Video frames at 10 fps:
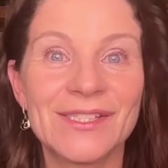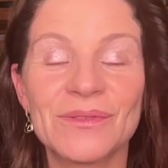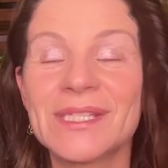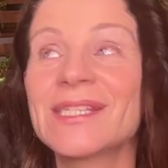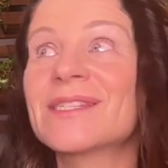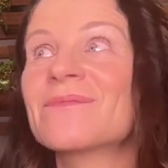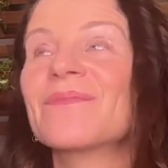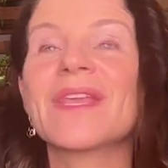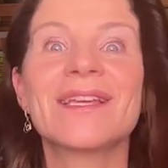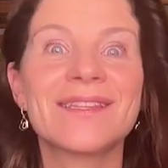So this
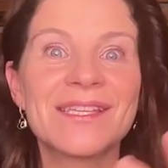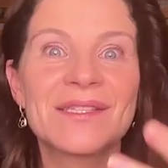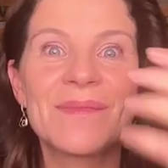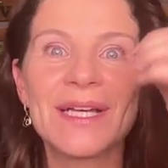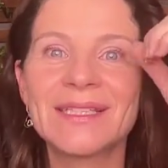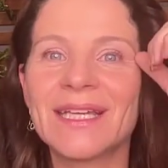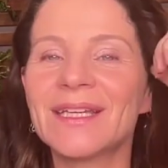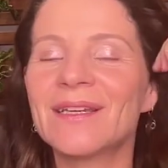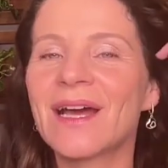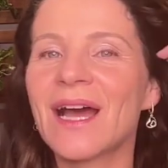
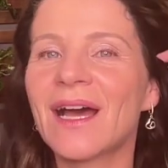Monday,